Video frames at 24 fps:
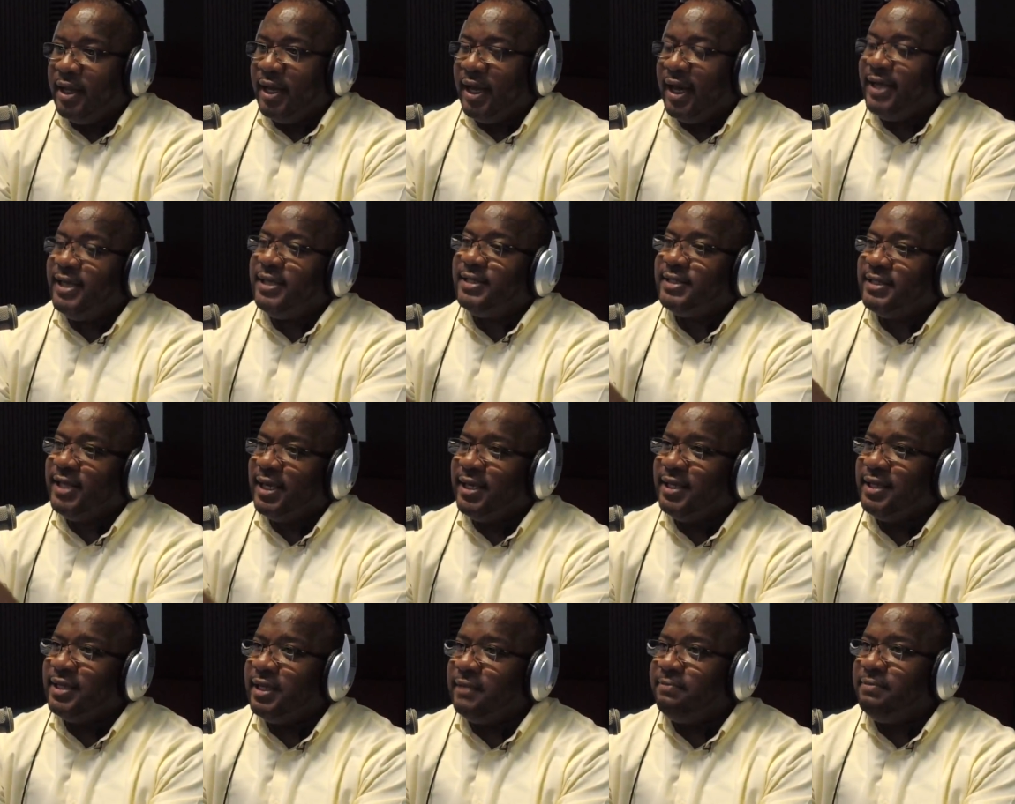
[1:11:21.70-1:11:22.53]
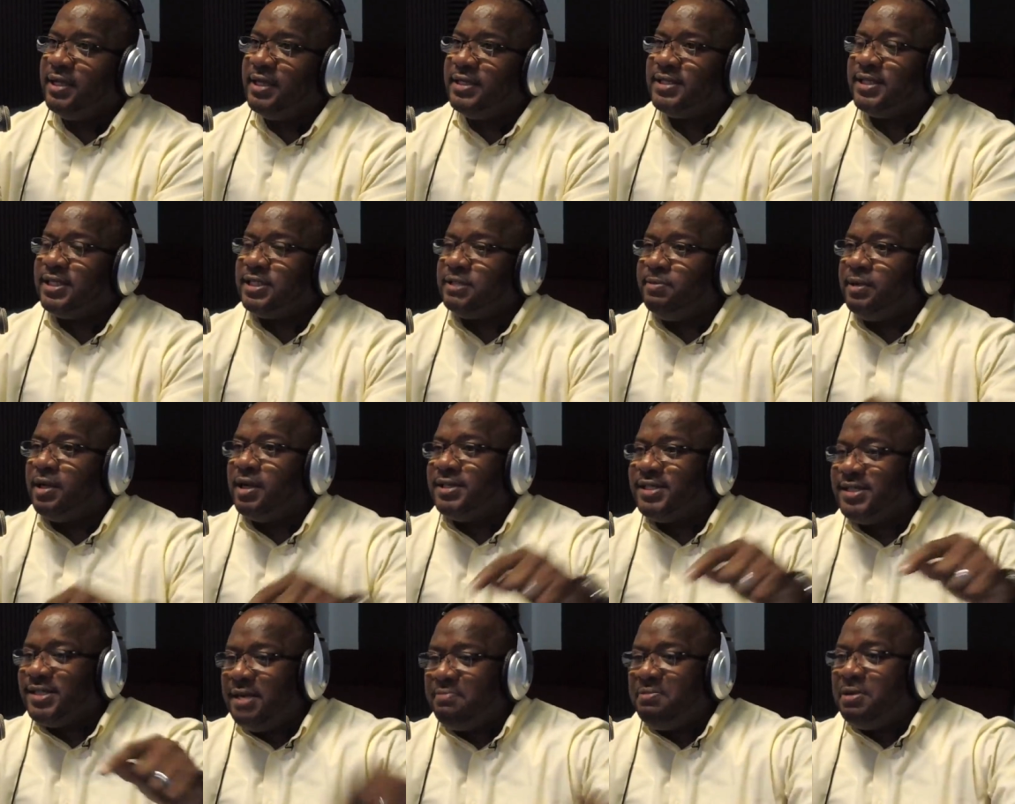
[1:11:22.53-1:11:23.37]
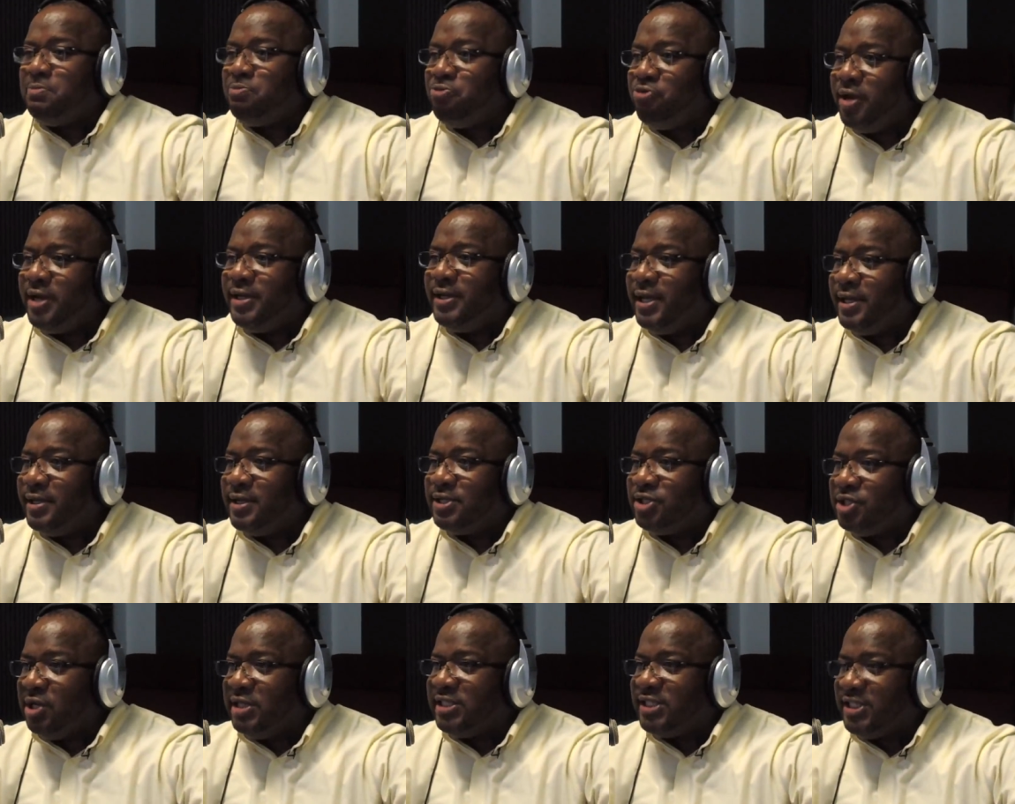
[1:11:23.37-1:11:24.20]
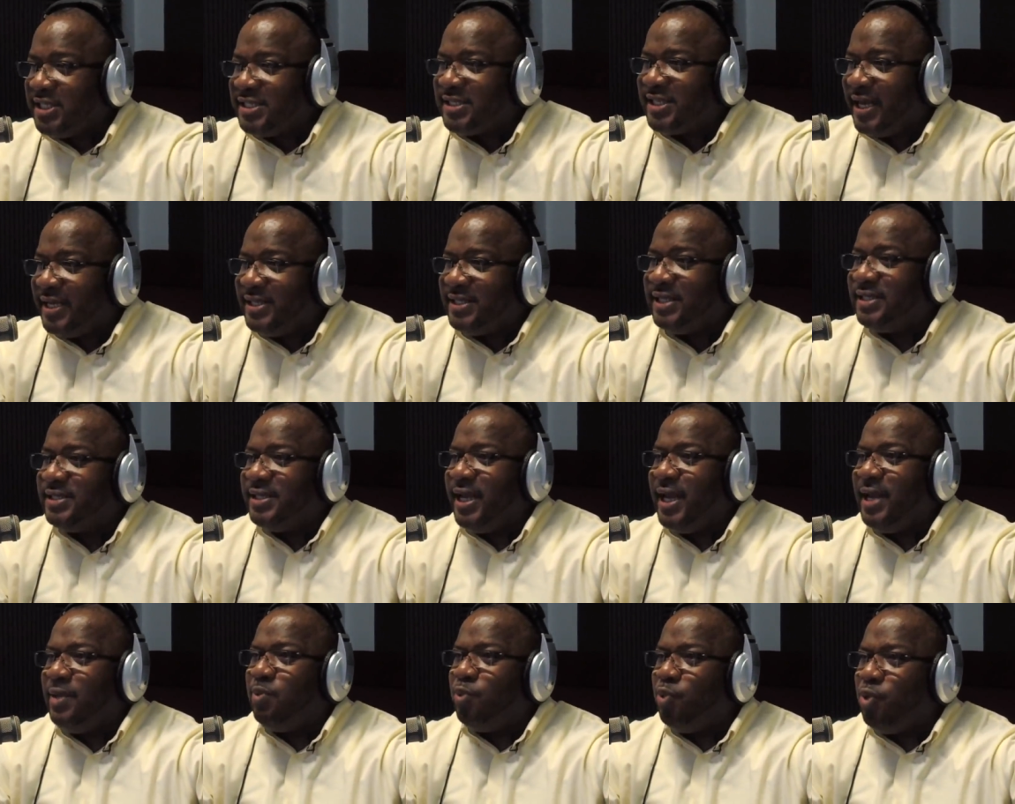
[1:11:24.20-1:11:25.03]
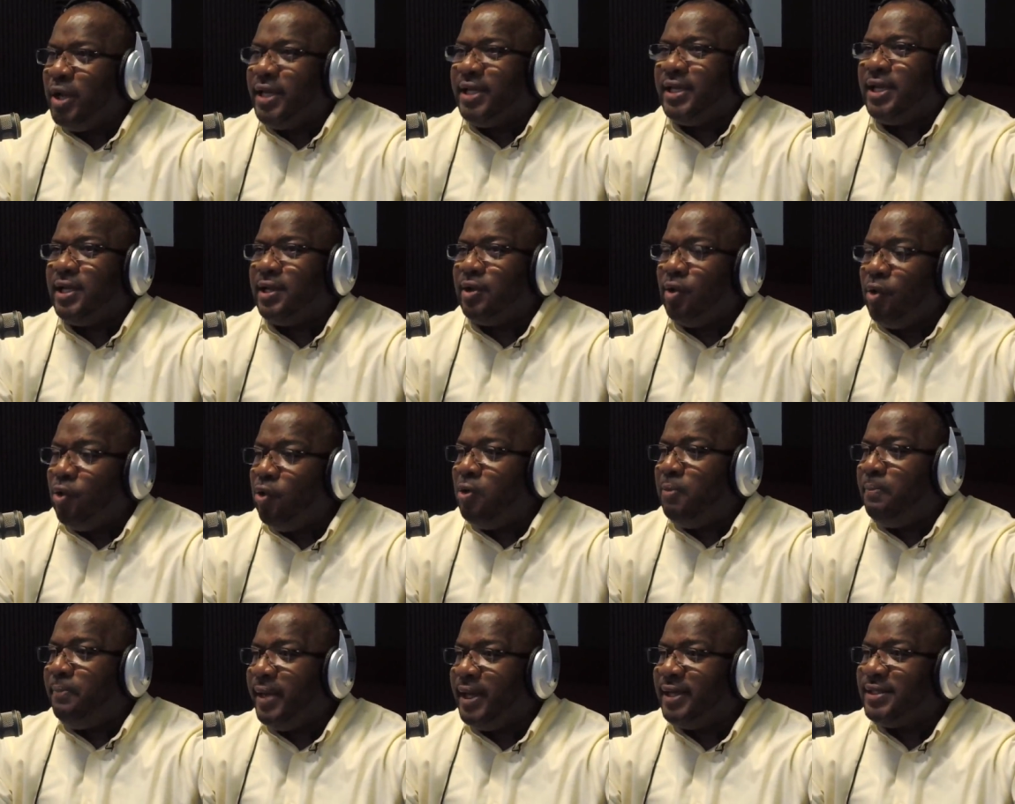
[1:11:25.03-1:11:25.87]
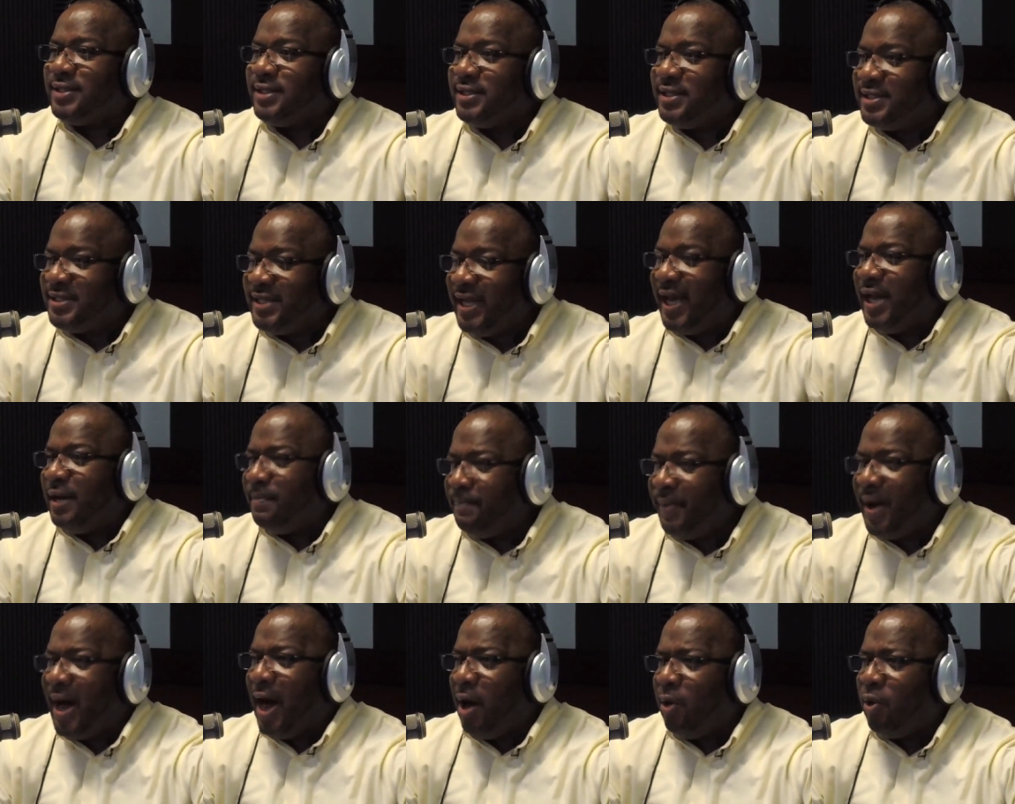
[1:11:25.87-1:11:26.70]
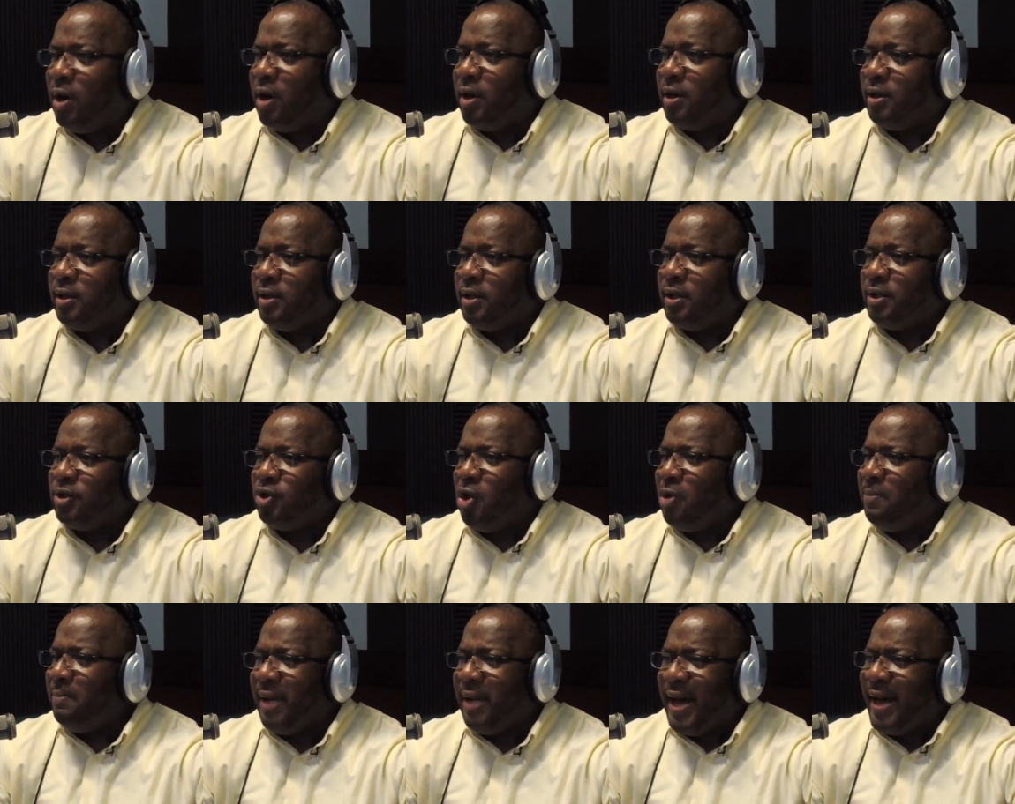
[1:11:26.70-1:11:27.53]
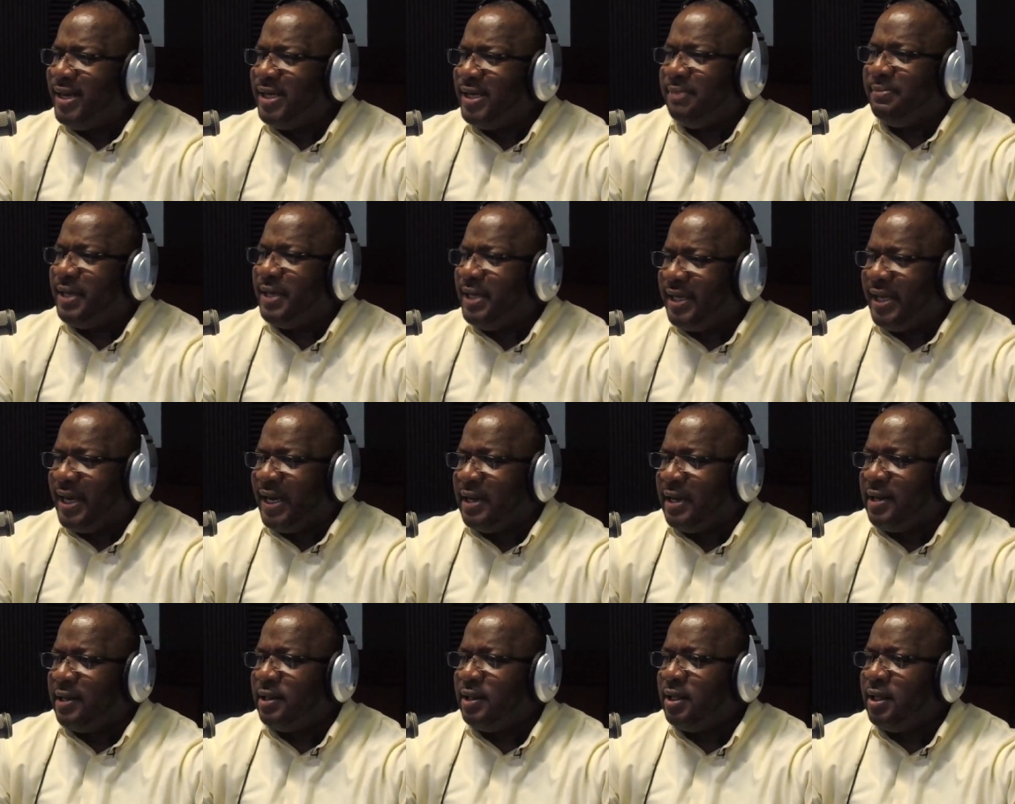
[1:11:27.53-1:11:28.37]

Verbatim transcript: And he's telling them these things because some of them right there in the church, just like today, waking all bear to the 10 power. Don't mind them in there.